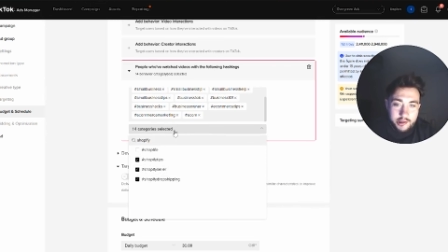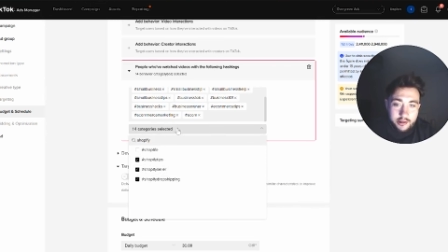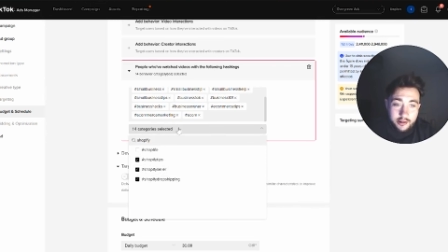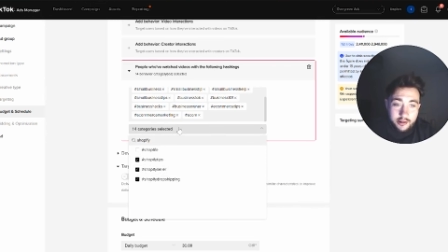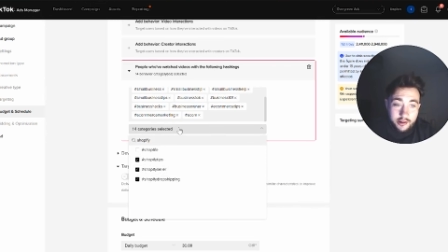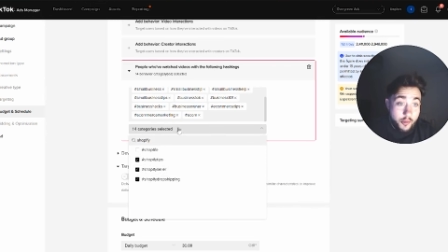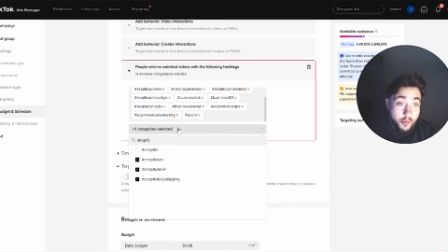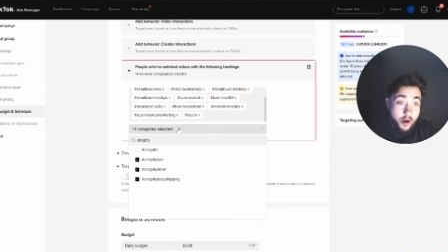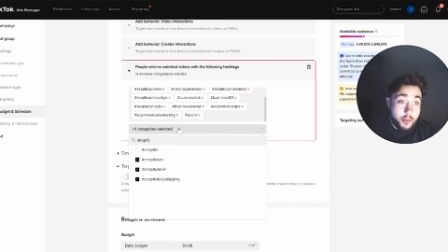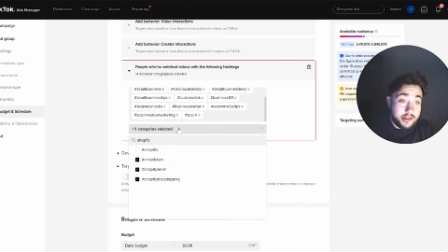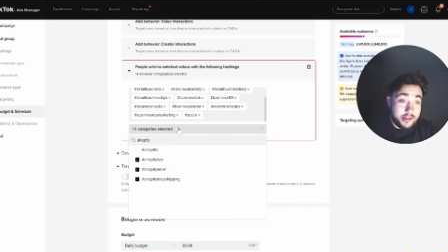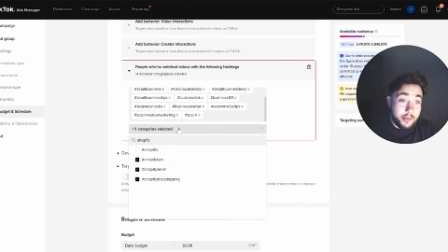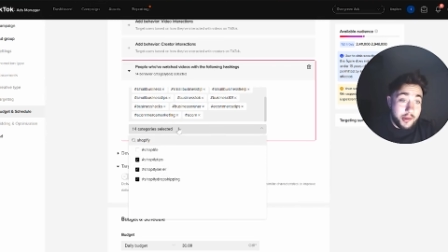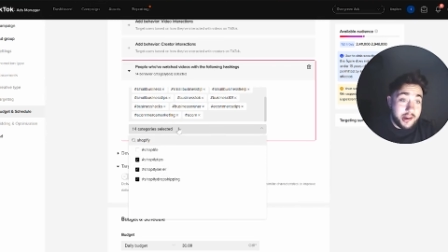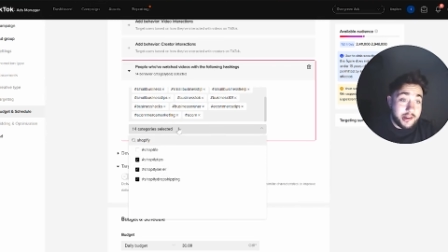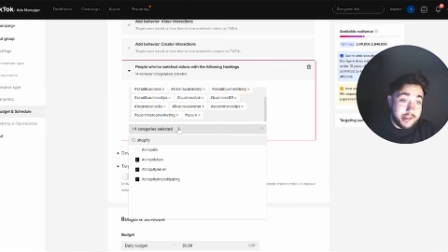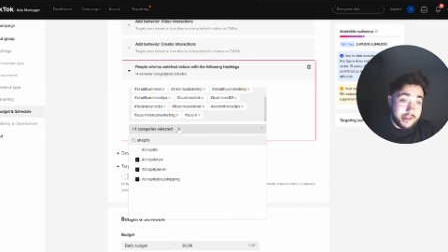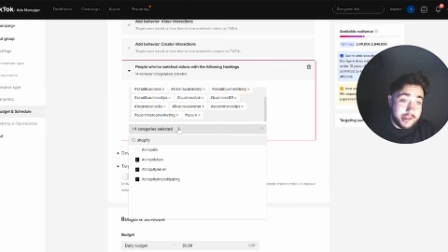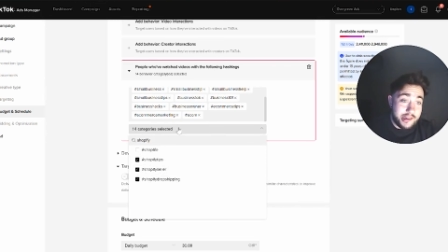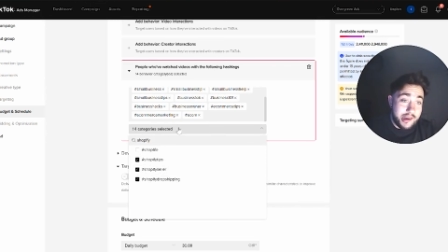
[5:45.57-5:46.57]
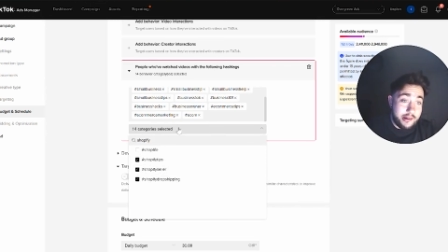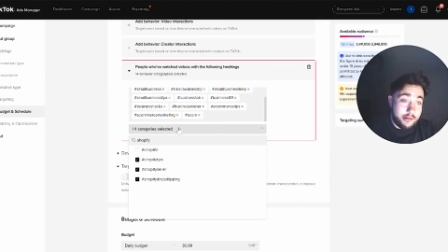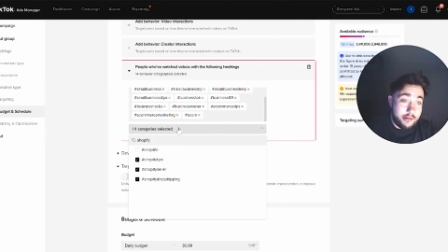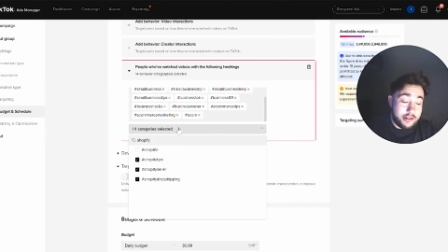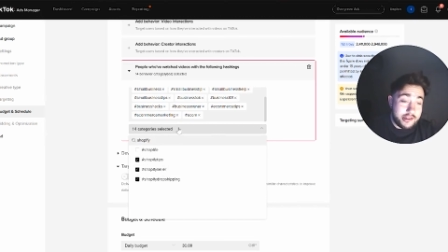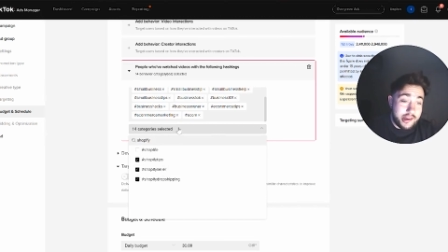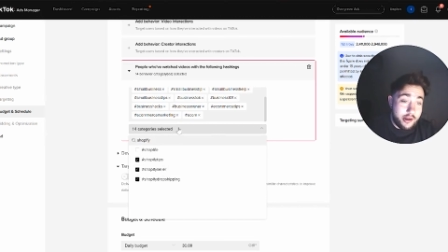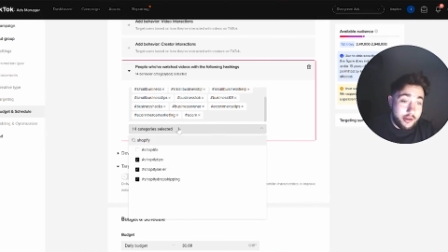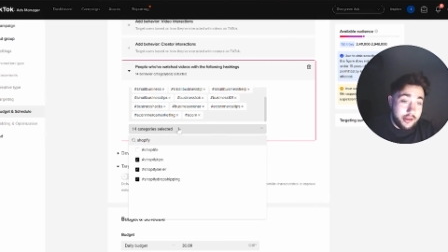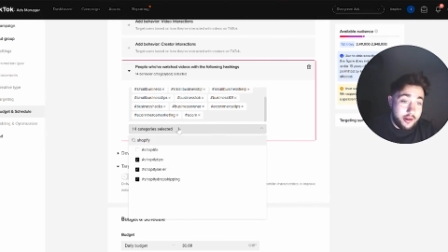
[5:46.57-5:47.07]
there might be some agency owners
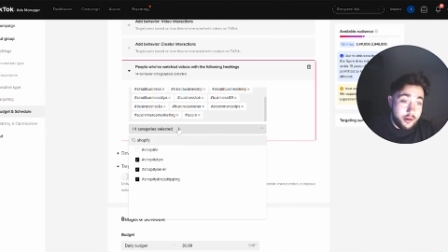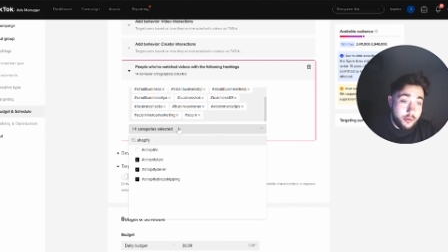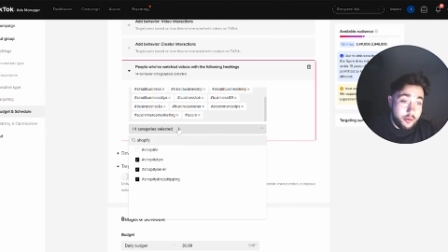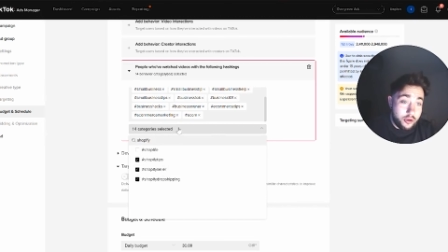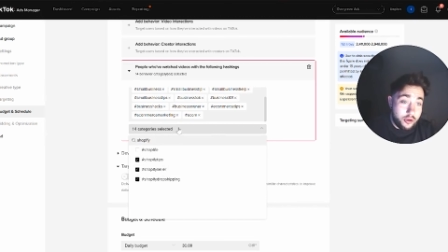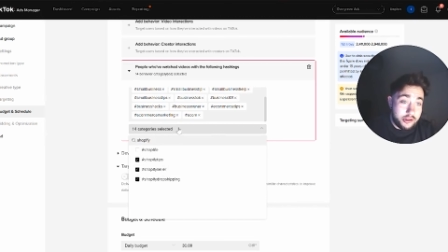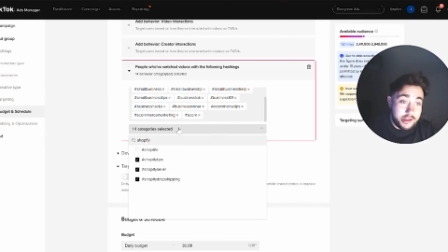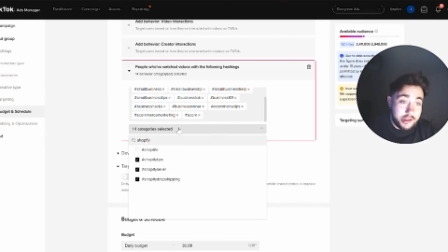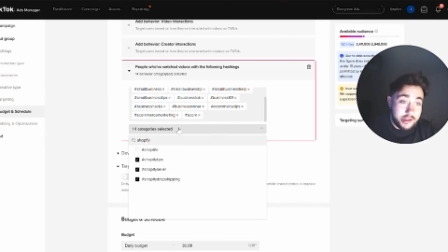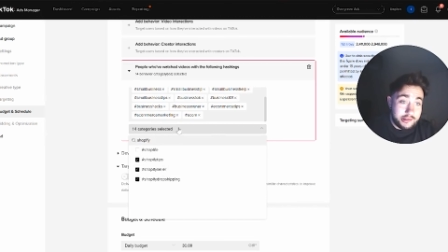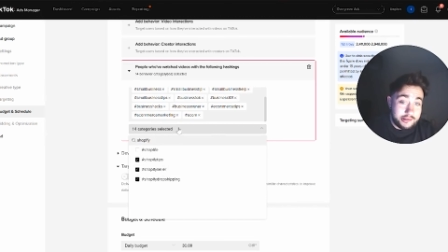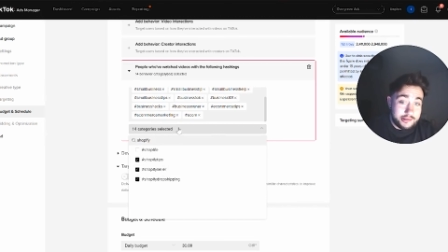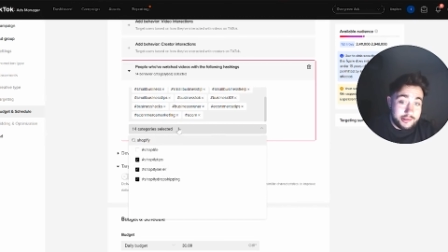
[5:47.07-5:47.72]
out there wanting